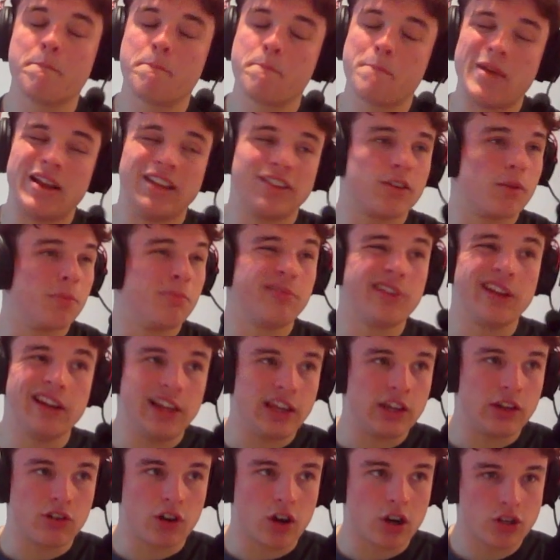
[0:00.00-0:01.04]
it's completely
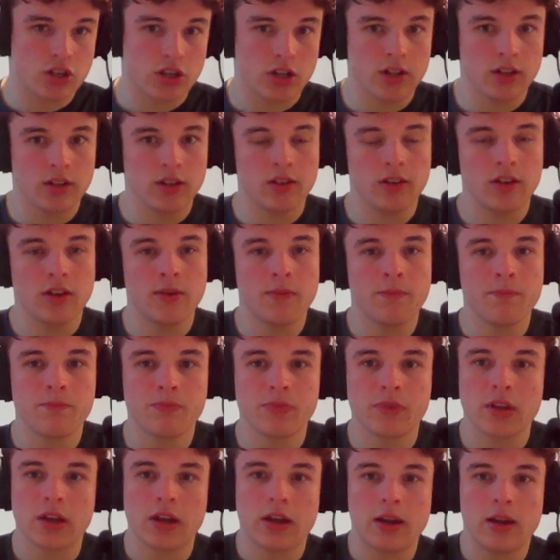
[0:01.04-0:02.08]
crushing.
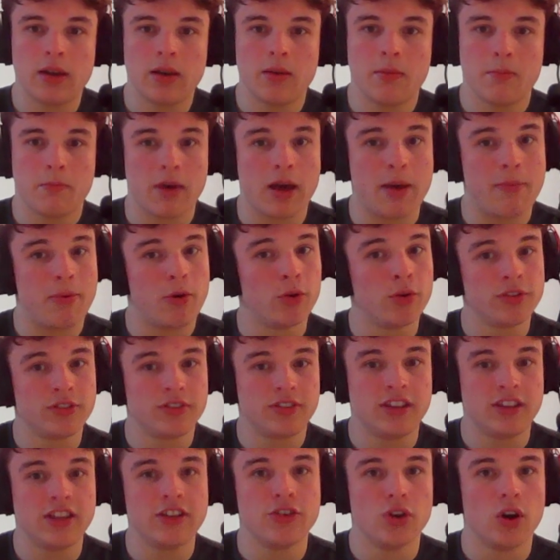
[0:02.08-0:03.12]
My opponent
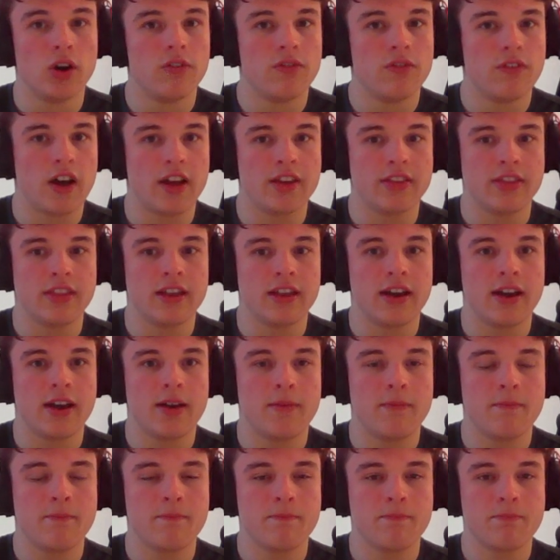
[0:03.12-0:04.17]
did not find that.
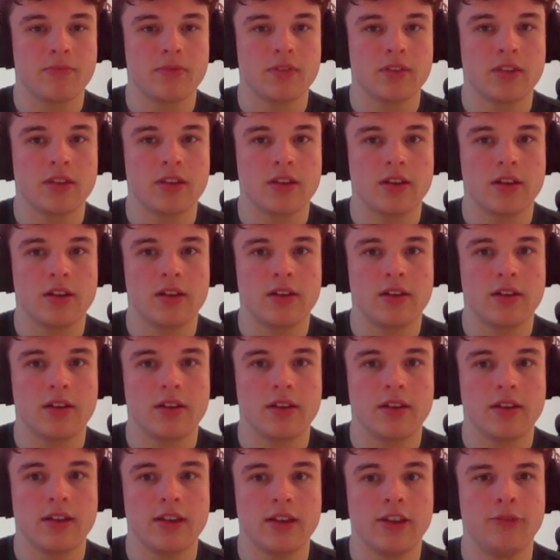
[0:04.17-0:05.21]

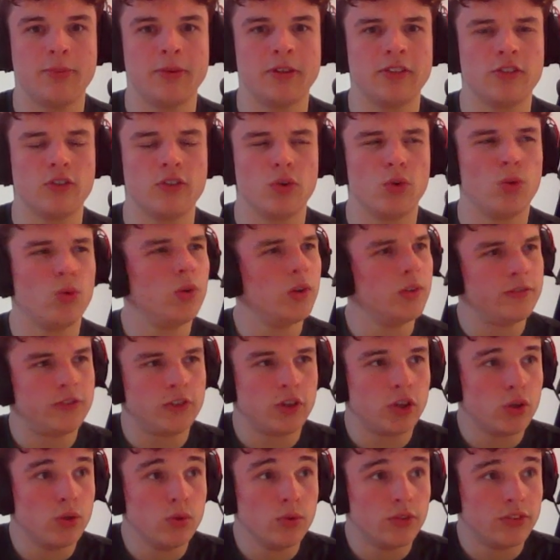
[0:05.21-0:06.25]
He spent all of
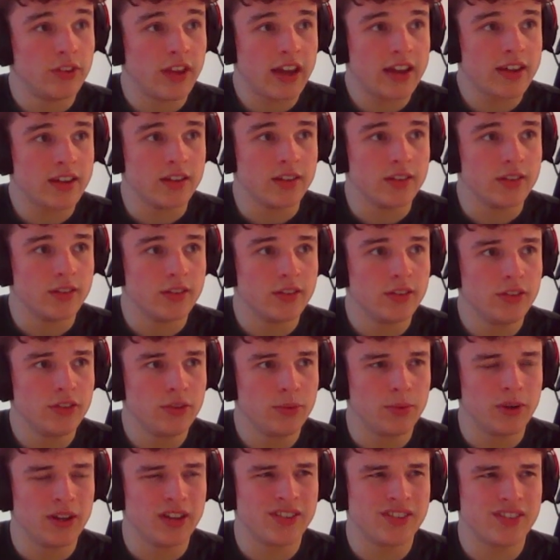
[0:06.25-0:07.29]
2 seconds,
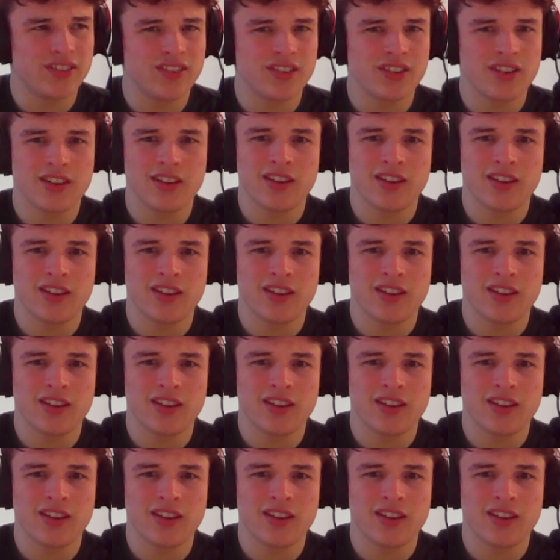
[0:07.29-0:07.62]
which,